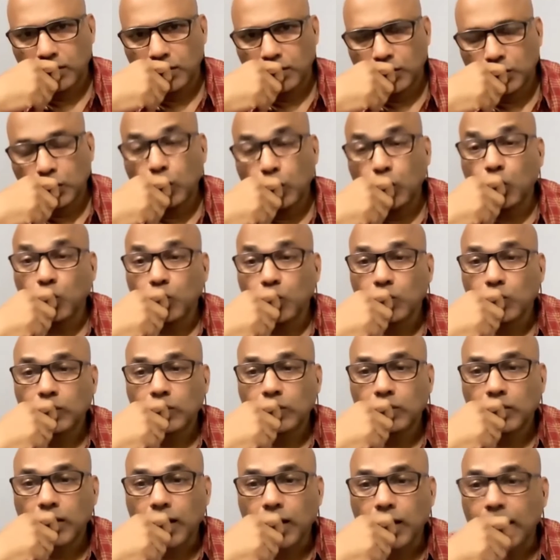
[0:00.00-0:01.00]
So
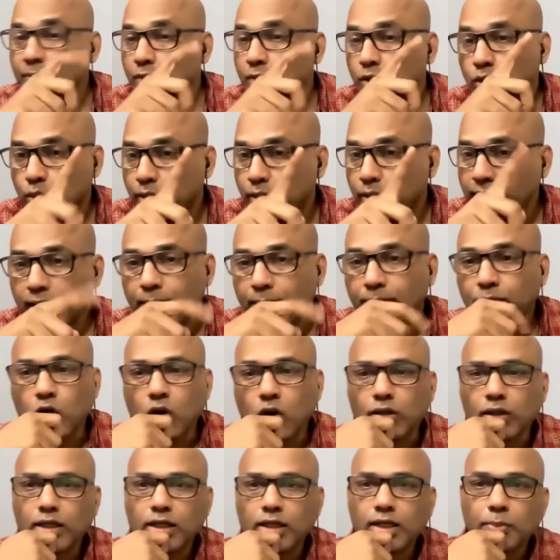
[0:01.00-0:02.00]
today I'm
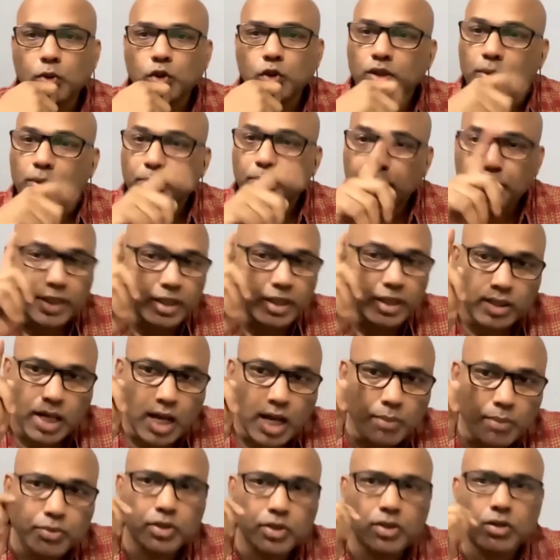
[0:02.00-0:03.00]
talking about the
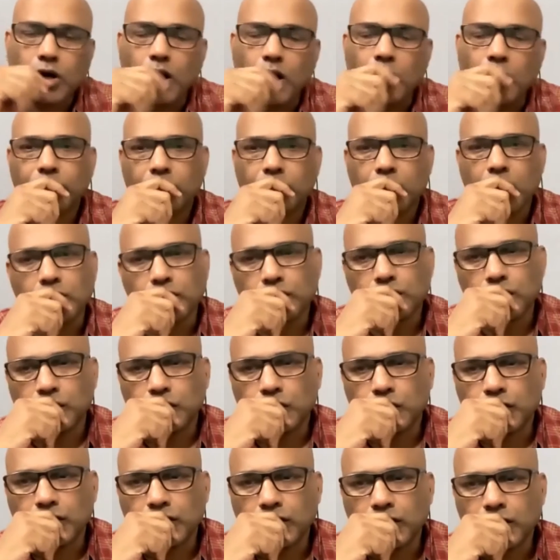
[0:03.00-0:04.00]
preamble of the
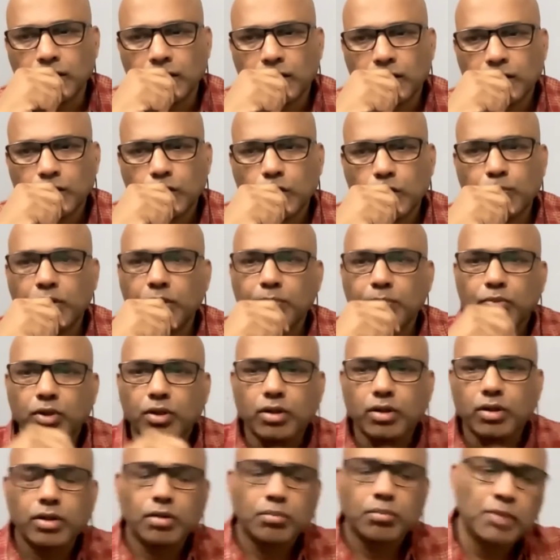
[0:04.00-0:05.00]
Constitution. So
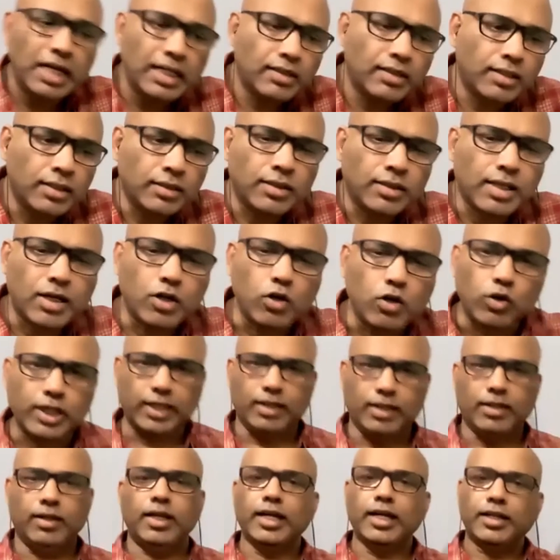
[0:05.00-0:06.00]
people may think that,
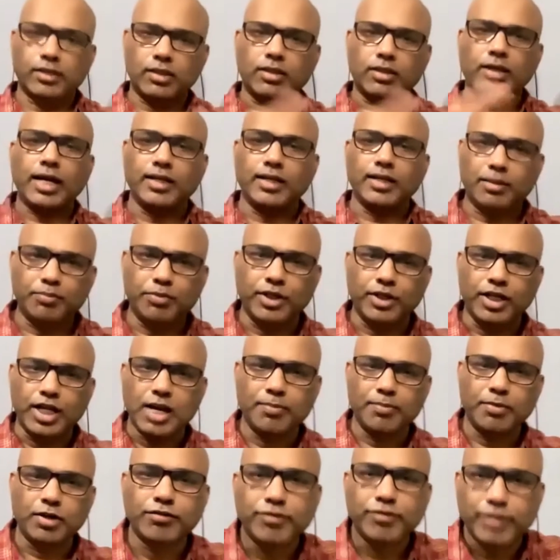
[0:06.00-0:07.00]
okay, let us write a
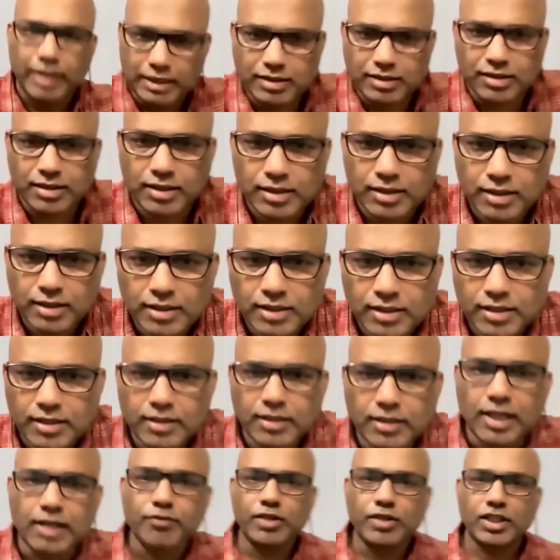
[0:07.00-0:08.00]
preamble first,
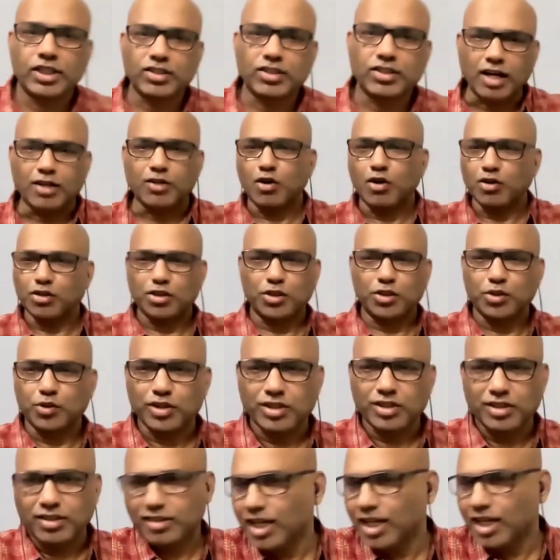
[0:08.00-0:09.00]
then we start
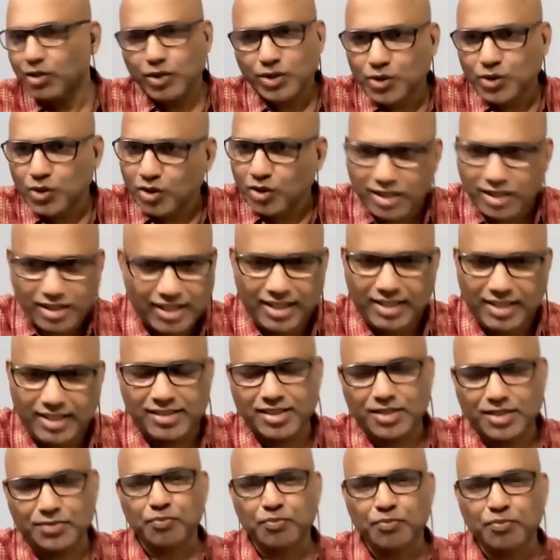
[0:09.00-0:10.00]
Constitution. That was not the
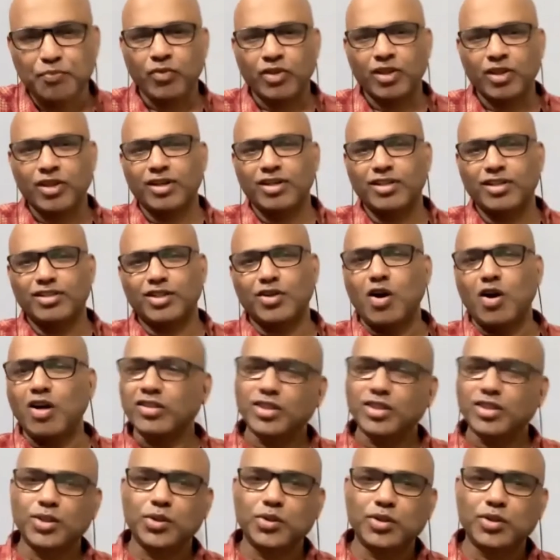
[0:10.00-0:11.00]
case. The
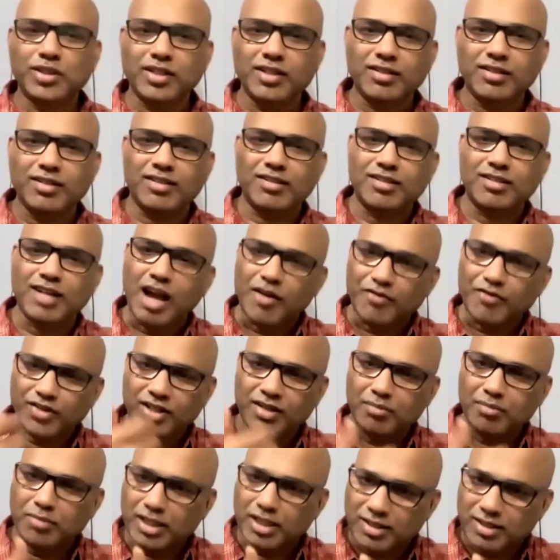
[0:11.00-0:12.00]
Constitution
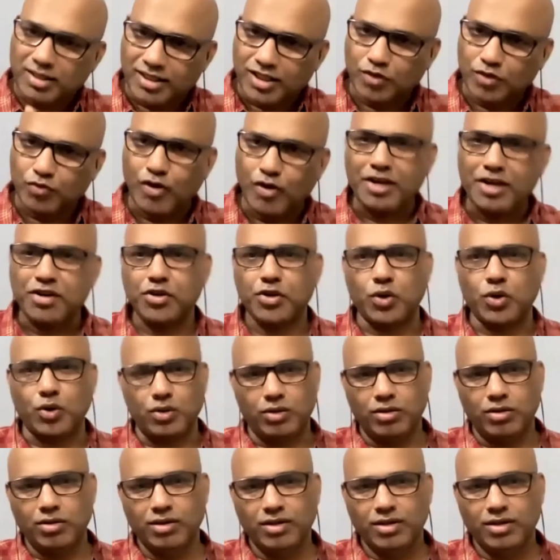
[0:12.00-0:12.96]
drafting business went on.